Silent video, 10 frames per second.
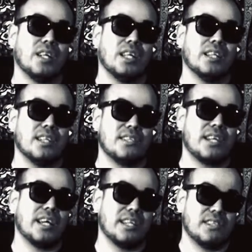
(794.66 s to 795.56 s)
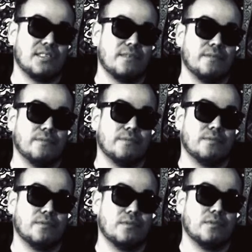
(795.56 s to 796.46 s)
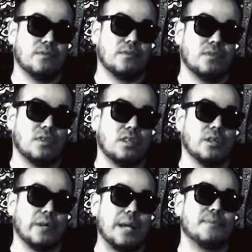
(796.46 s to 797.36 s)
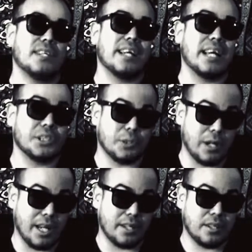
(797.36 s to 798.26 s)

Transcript: in this case, Grape Seed Extract.